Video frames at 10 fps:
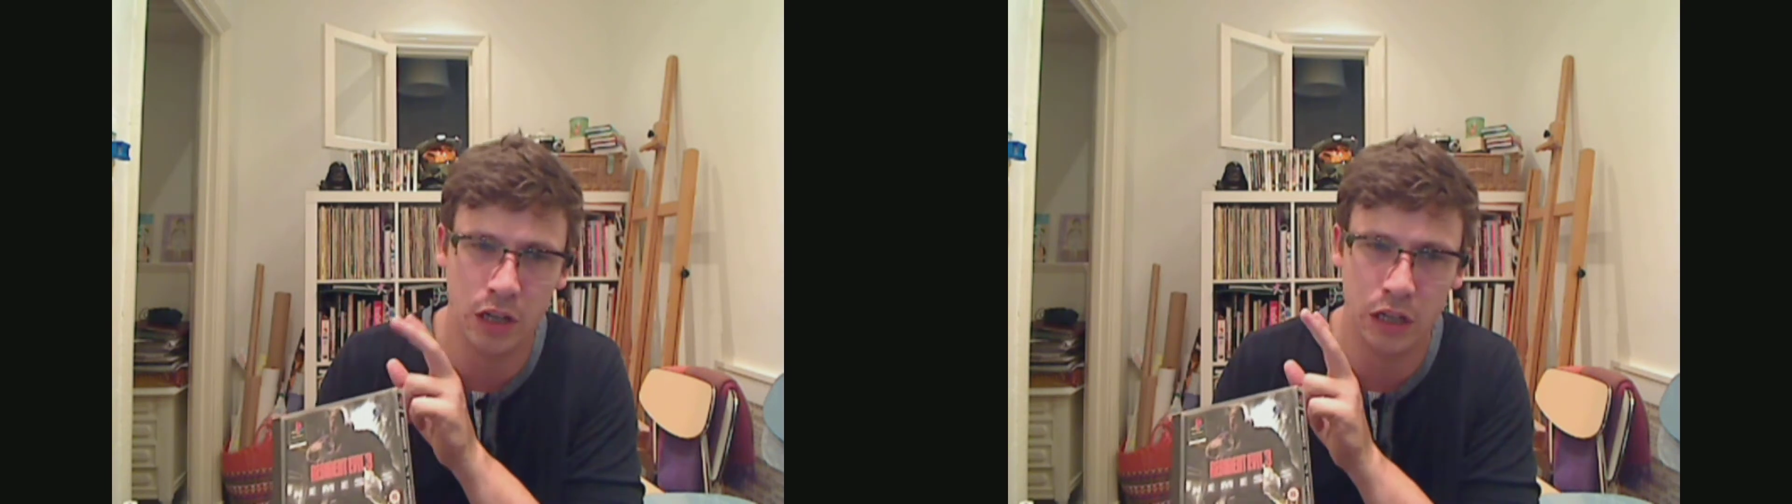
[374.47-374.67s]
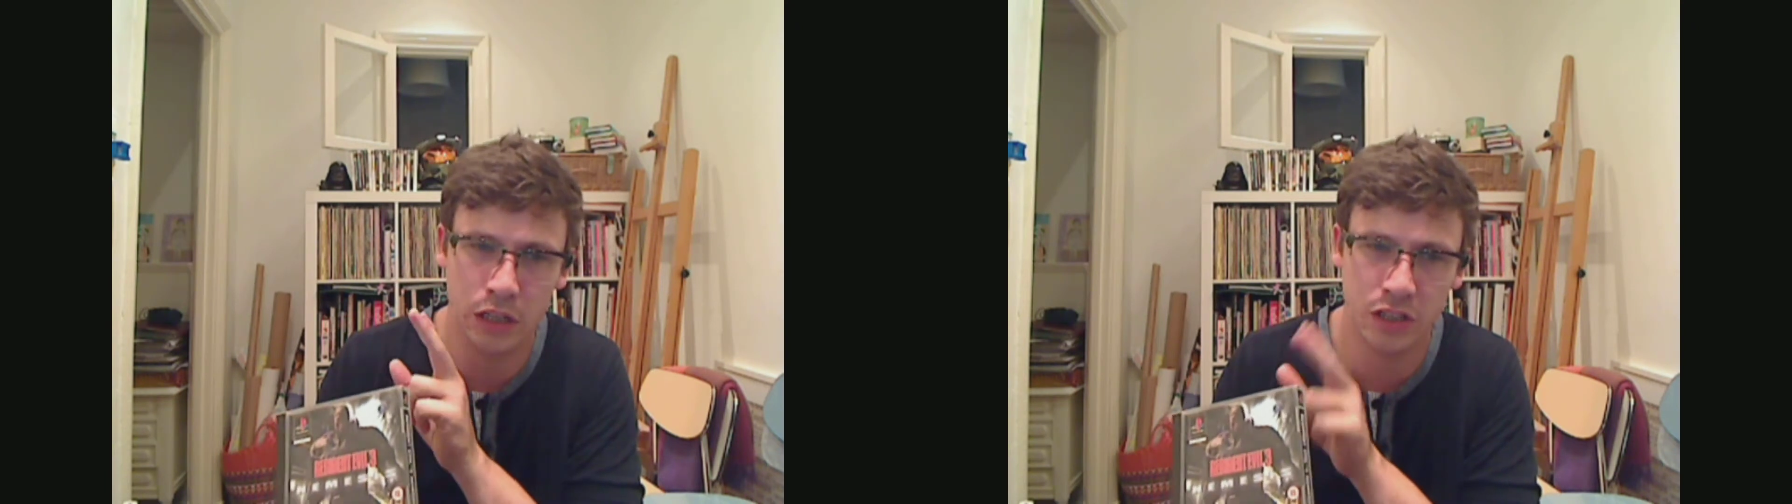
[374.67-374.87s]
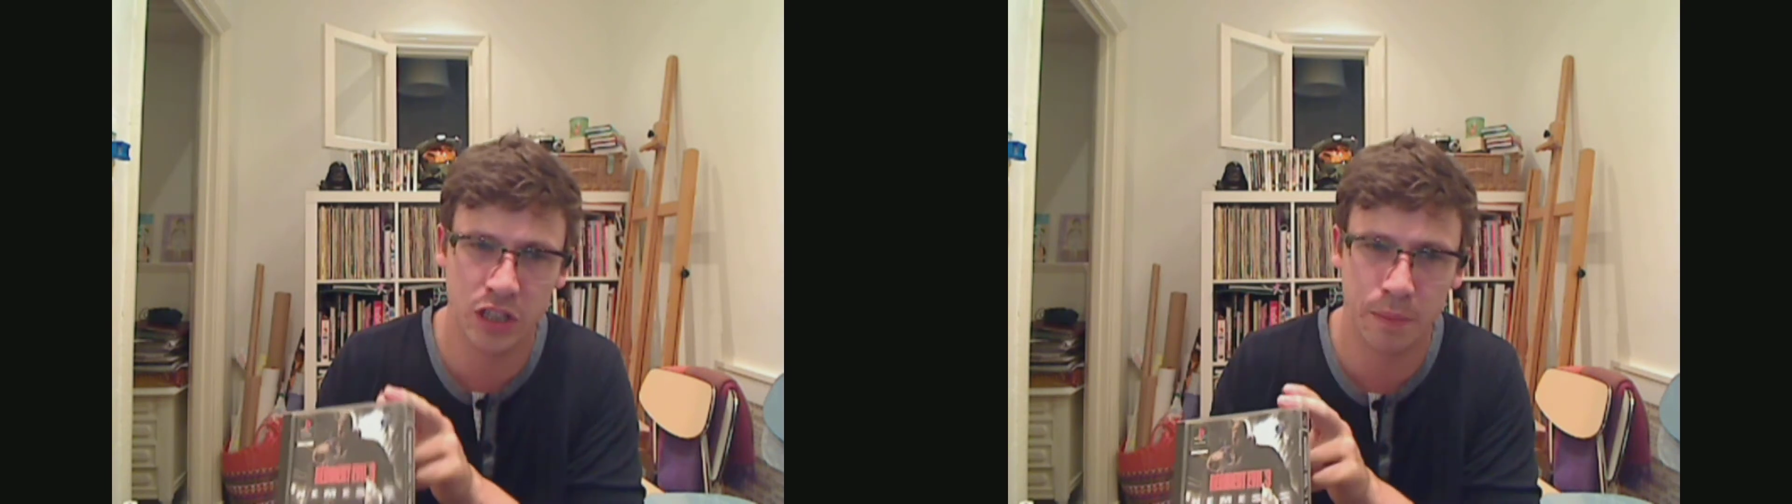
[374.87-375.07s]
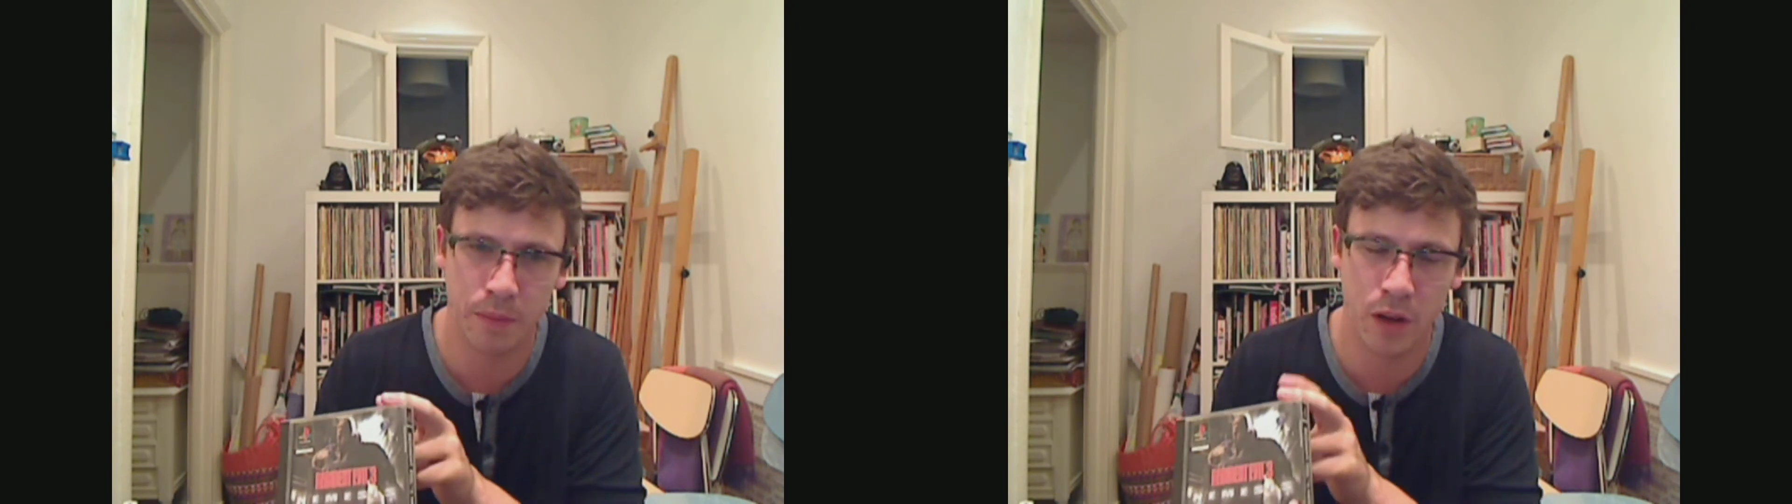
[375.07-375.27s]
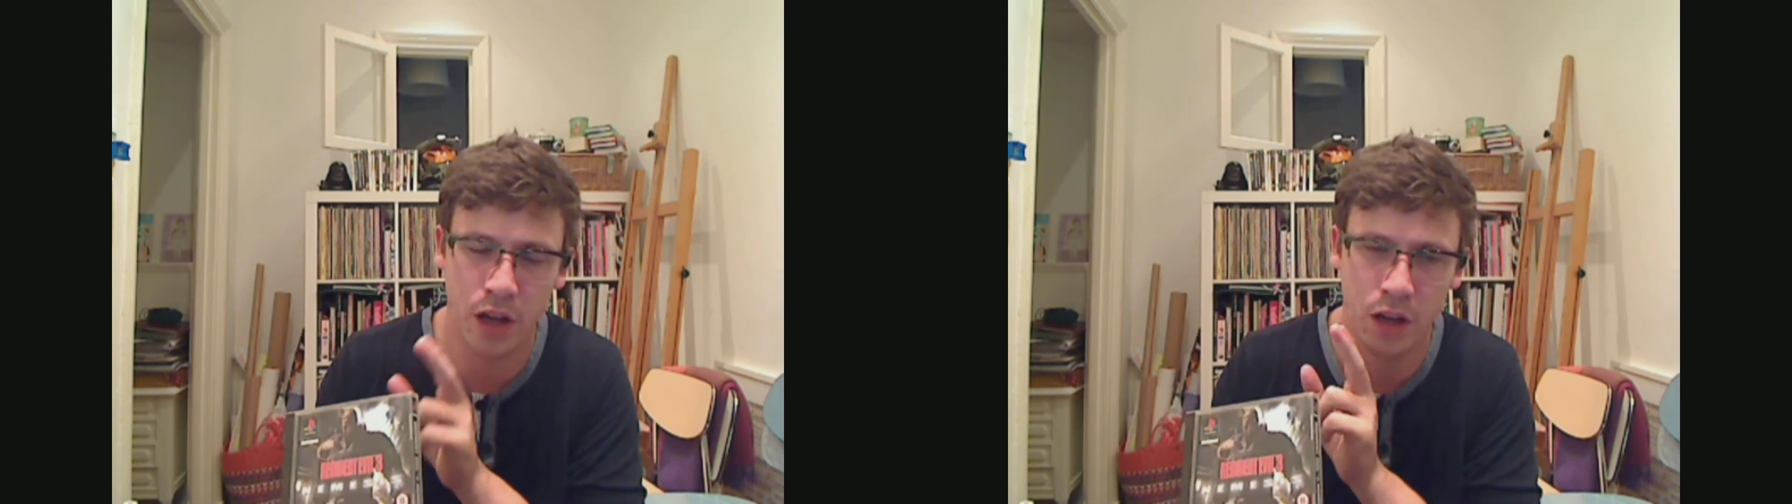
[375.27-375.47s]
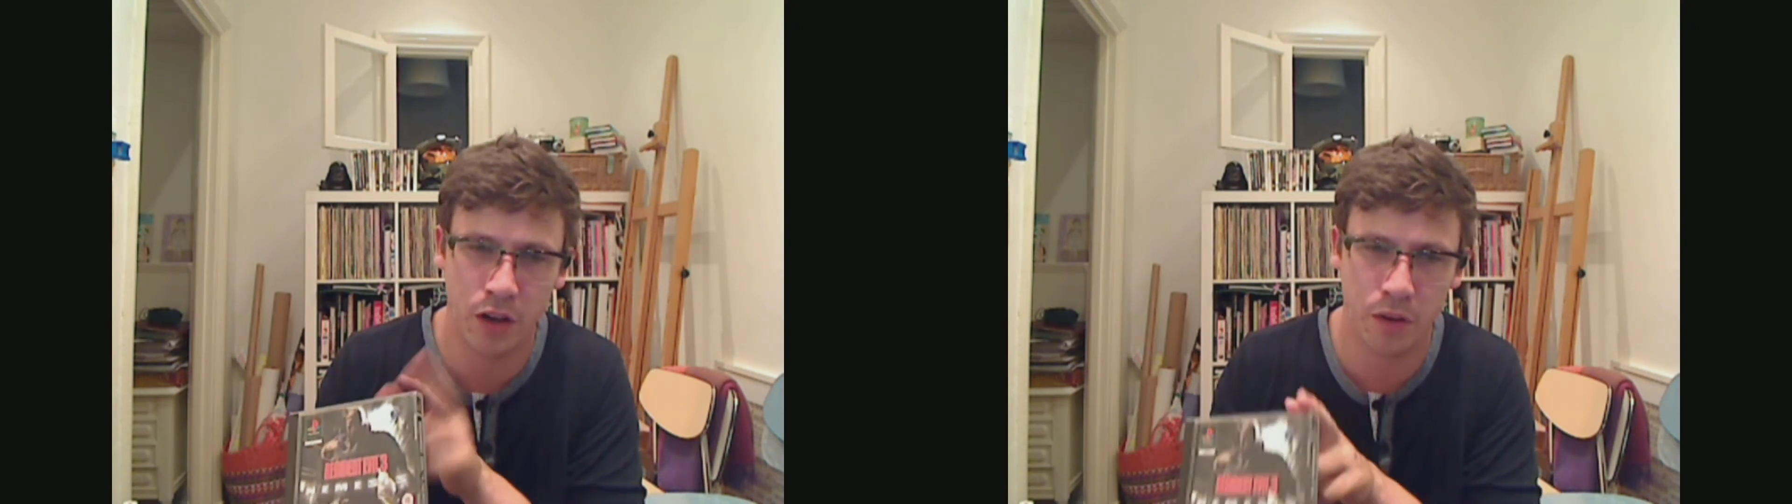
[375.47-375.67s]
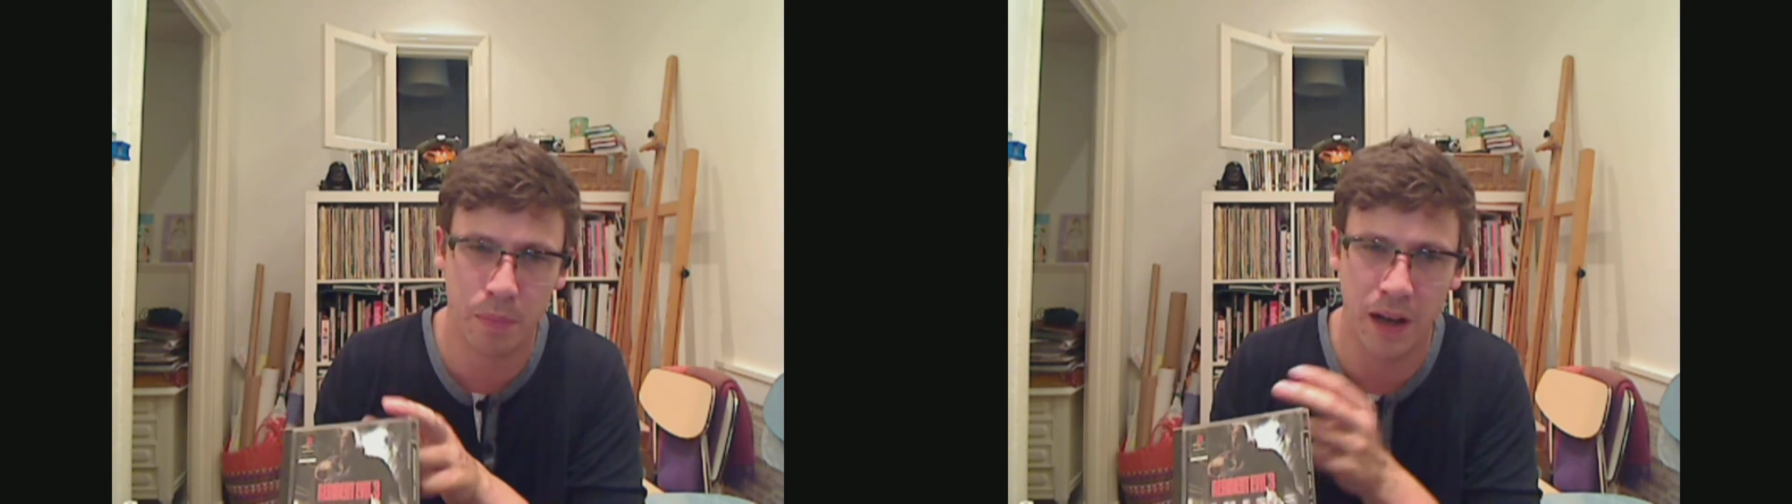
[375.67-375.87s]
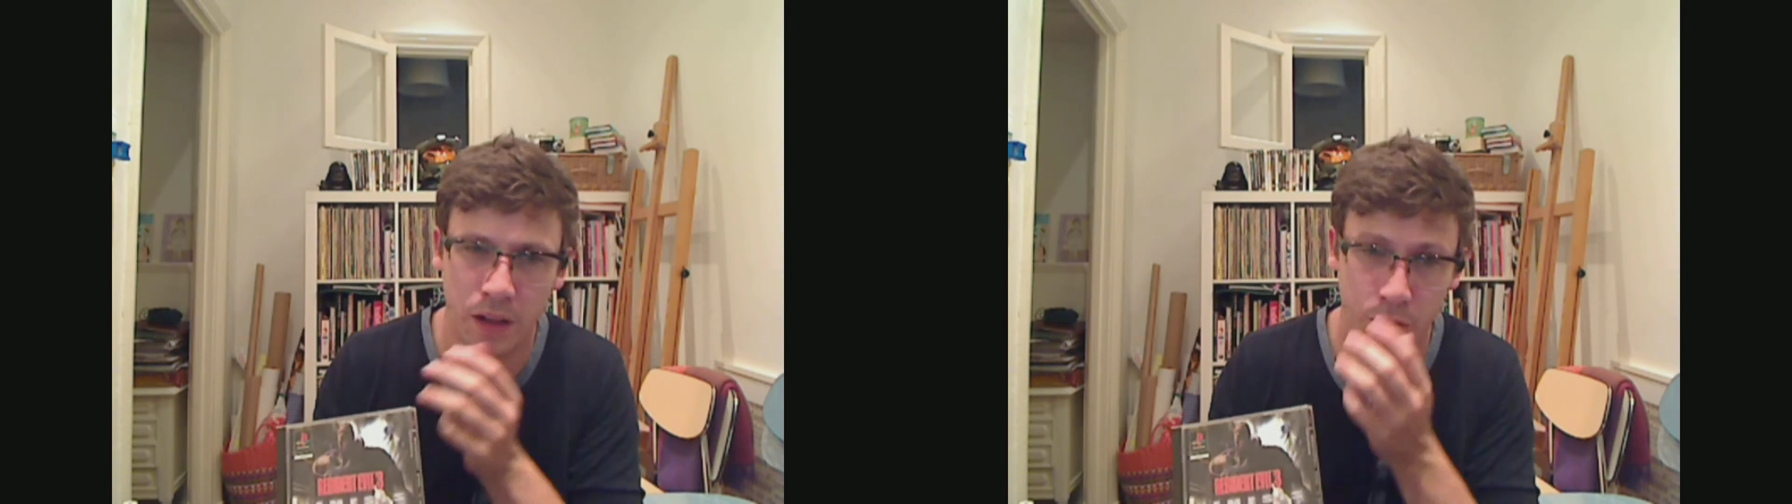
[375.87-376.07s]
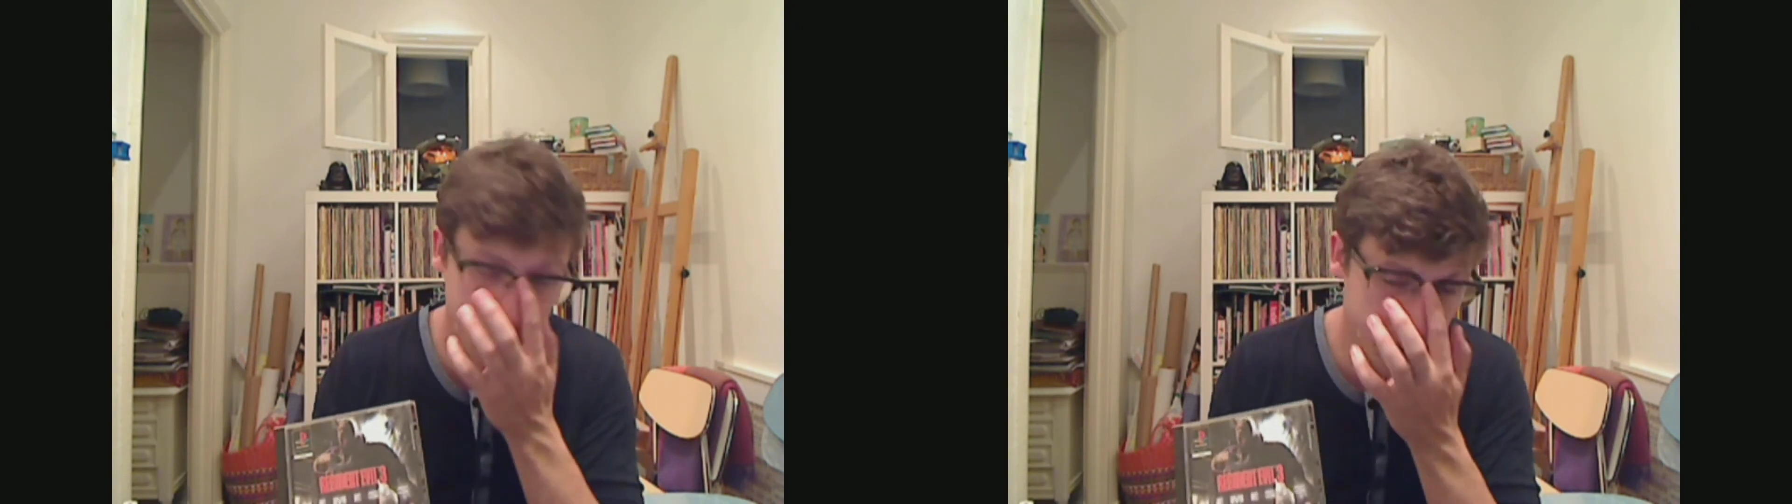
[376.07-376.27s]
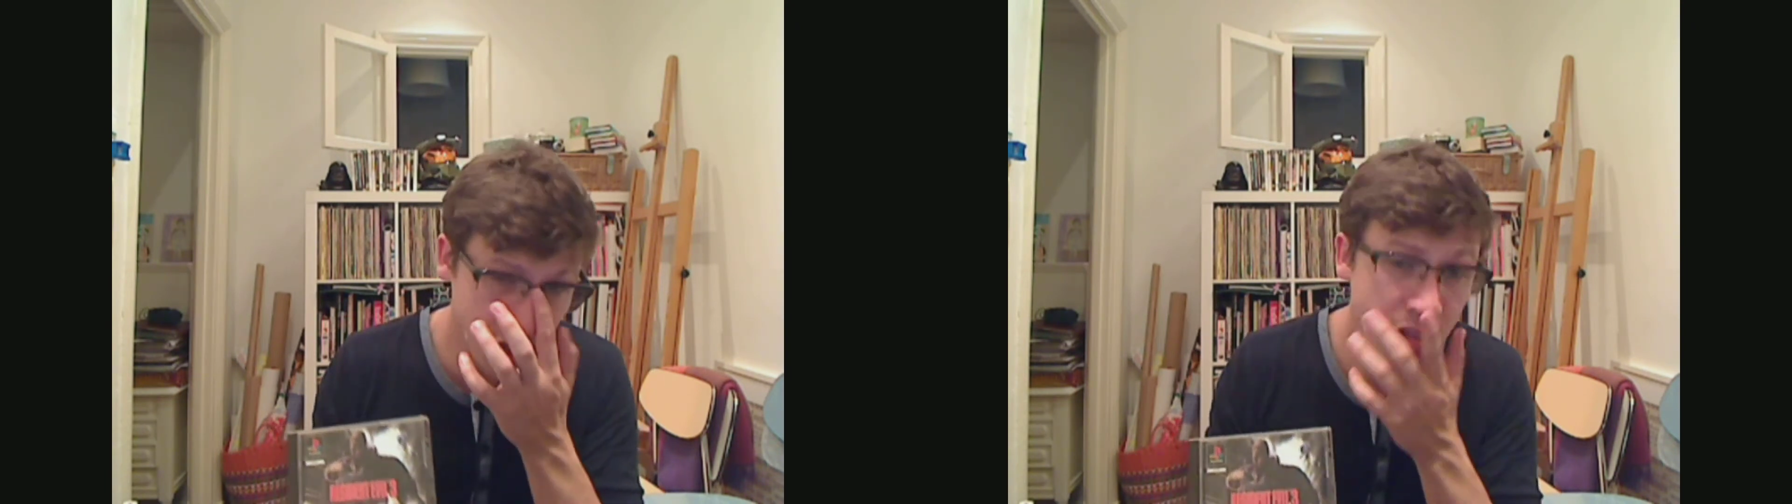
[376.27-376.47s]
and PAL
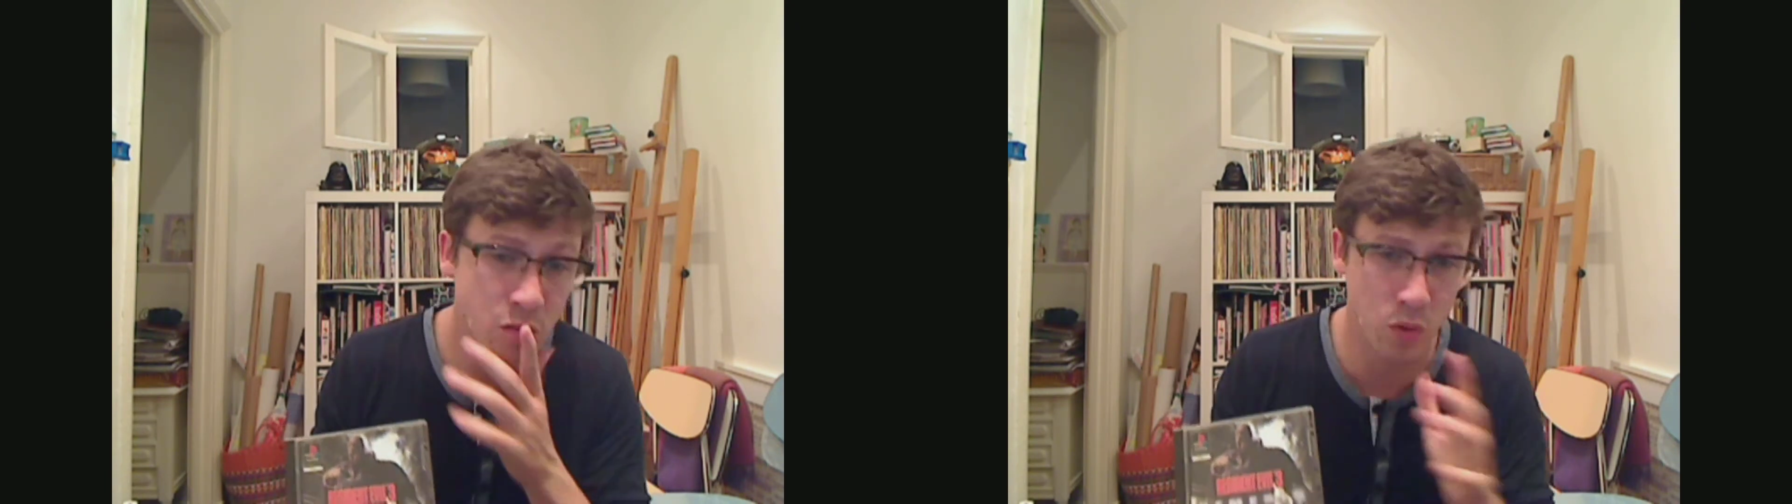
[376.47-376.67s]
regions,